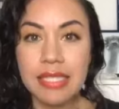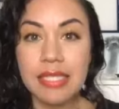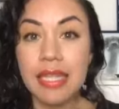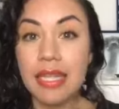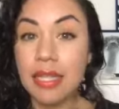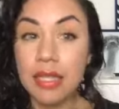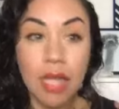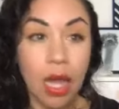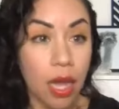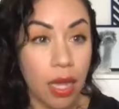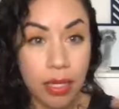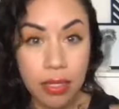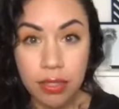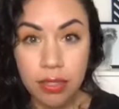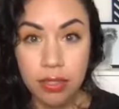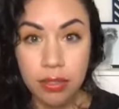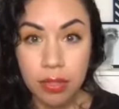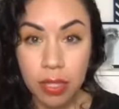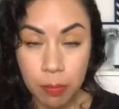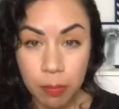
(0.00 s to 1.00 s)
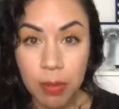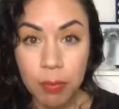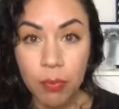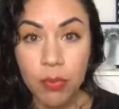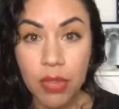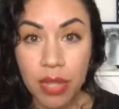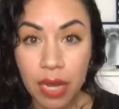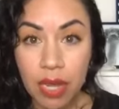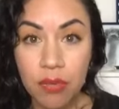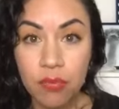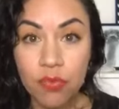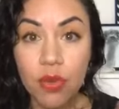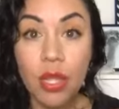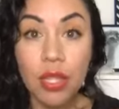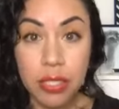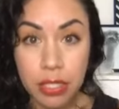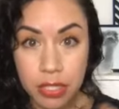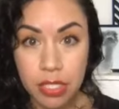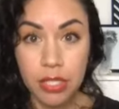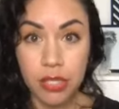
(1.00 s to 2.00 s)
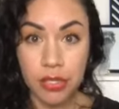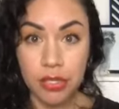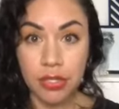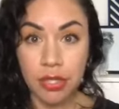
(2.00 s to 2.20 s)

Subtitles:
that not like people that have volunteered,